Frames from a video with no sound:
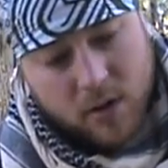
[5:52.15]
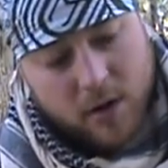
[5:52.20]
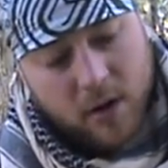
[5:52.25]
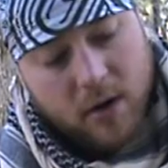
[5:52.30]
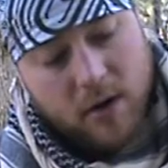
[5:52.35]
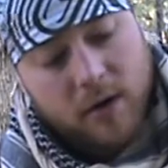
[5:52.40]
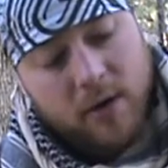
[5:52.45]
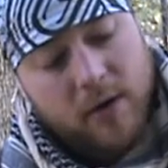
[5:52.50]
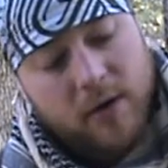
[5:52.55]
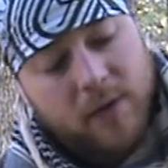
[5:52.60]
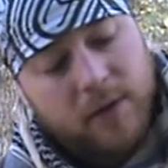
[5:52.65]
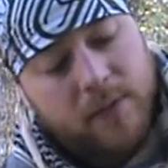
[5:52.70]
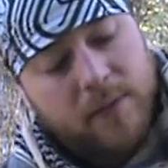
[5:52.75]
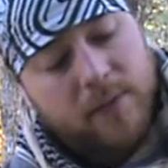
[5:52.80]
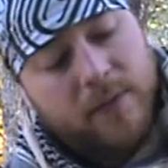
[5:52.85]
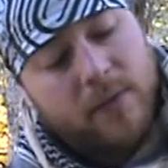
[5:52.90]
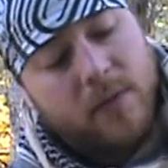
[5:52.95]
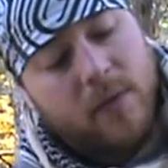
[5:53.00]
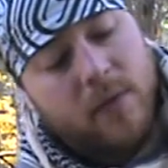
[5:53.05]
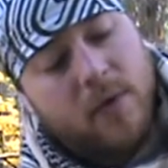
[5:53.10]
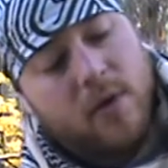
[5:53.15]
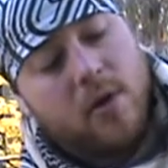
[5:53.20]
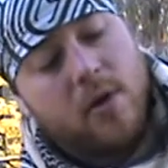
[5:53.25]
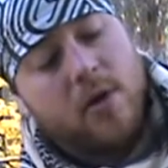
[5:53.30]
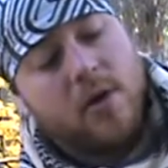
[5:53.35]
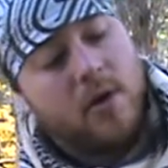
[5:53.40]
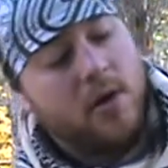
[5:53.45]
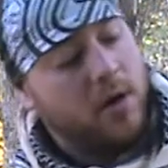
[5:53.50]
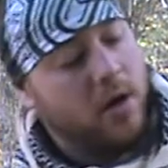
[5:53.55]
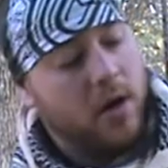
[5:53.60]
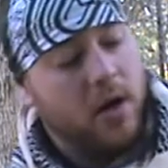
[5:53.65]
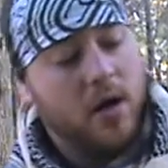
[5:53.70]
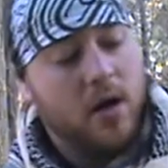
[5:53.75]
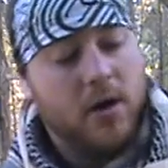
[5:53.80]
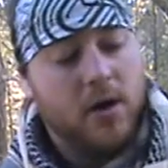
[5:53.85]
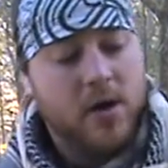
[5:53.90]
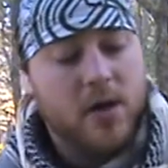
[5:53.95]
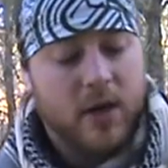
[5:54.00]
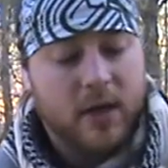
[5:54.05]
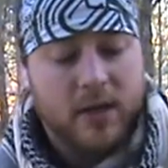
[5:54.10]
There it is. You
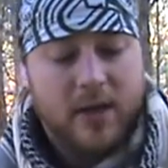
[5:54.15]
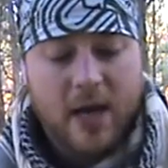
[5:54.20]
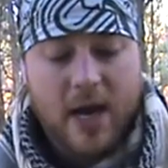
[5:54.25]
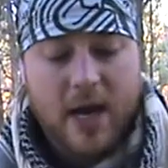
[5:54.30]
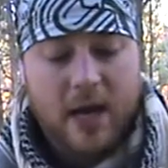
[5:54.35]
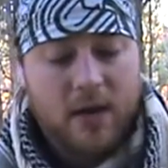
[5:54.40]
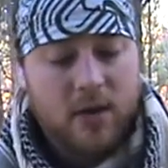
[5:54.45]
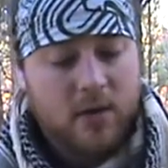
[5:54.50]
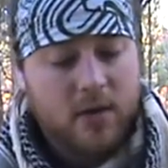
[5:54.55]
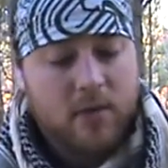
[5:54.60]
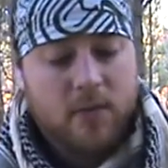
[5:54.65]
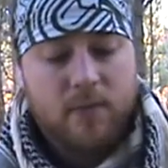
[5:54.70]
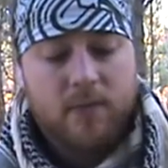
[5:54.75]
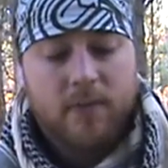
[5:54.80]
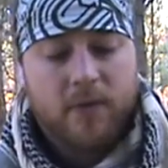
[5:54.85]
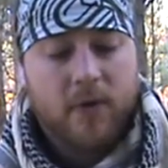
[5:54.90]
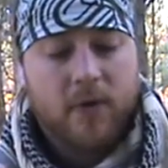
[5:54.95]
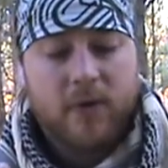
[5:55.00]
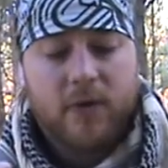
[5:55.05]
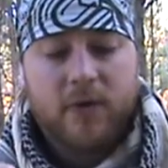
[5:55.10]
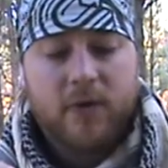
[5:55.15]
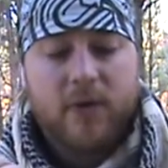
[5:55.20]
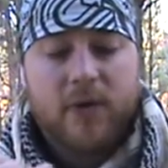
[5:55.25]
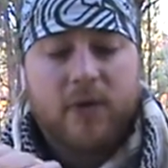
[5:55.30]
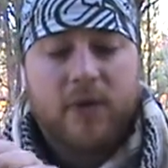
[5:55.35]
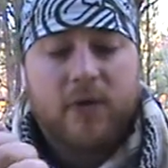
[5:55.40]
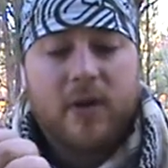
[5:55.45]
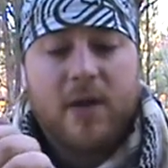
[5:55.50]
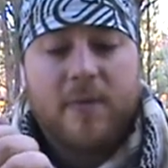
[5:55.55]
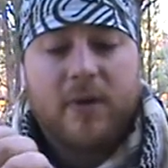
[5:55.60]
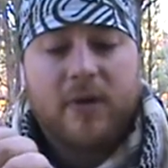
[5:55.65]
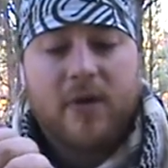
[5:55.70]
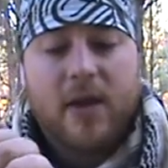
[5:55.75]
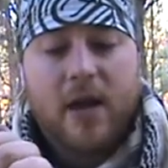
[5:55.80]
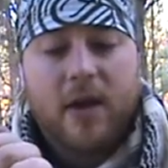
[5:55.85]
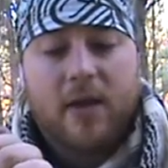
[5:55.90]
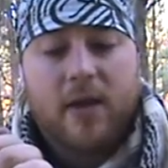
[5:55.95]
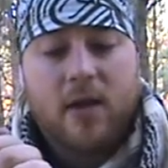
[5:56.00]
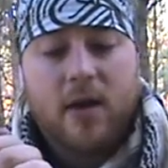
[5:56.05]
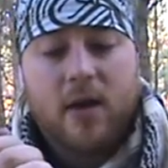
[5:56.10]
know, and you can take and do virtually the same
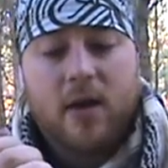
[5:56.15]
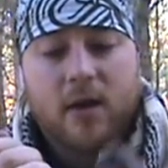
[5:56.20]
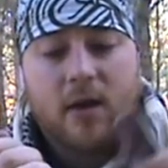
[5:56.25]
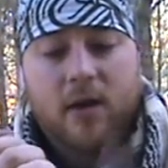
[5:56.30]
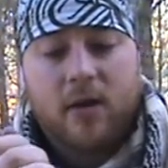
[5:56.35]
exact thing.